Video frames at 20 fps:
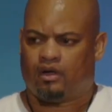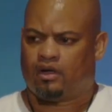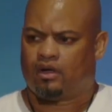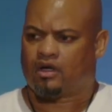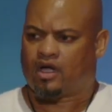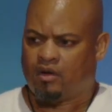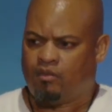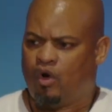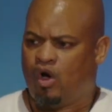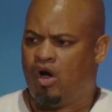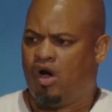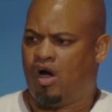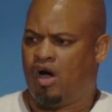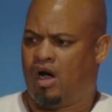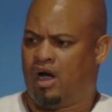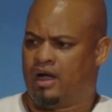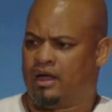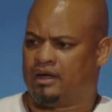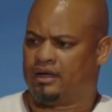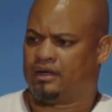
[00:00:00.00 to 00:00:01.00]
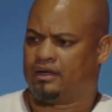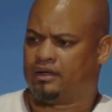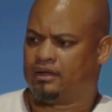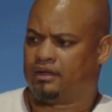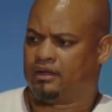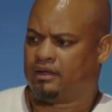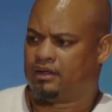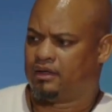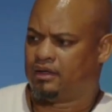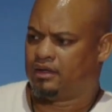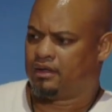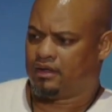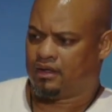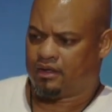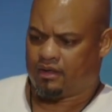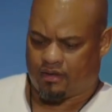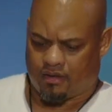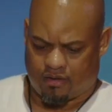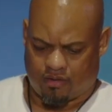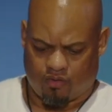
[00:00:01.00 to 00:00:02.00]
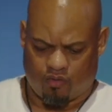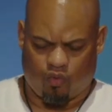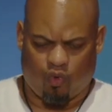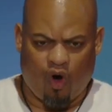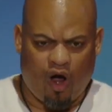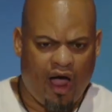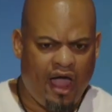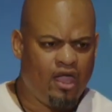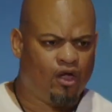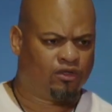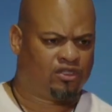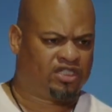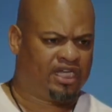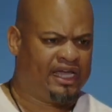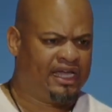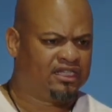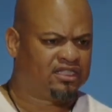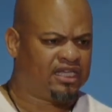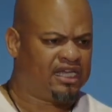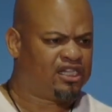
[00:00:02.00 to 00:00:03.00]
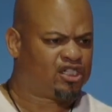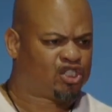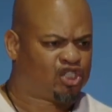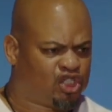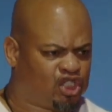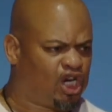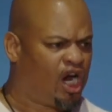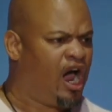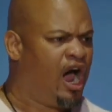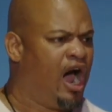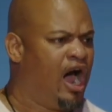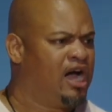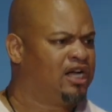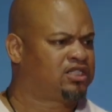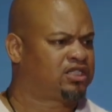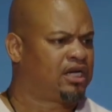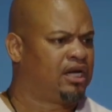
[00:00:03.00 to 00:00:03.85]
Come on. Royalty is, is judged